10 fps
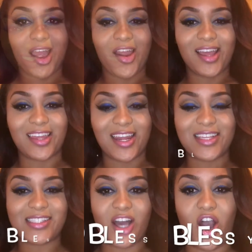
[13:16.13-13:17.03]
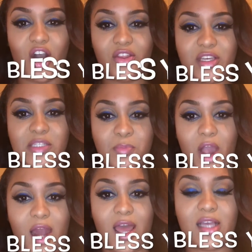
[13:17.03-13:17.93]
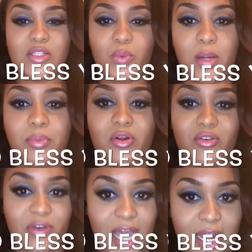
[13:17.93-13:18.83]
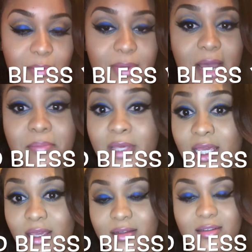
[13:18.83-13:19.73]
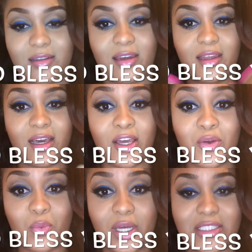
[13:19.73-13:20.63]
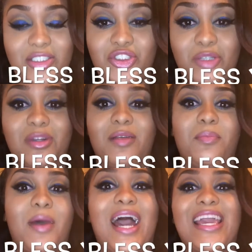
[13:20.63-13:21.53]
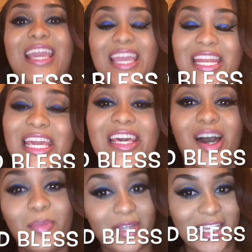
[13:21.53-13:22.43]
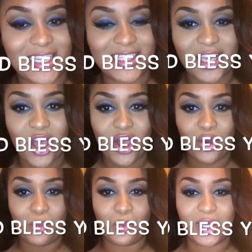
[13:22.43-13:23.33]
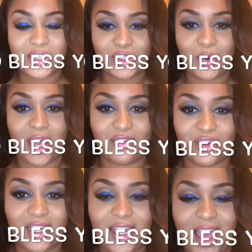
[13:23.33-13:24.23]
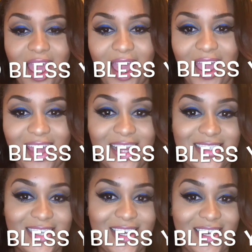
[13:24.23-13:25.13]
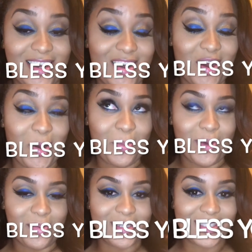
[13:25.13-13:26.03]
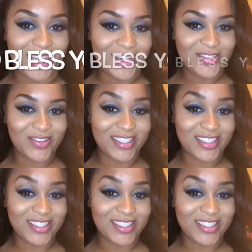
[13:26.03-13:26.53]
Alright, ladies, all these products were provided by me. None was distributed by any companies whatsoever, and I did it all by myself.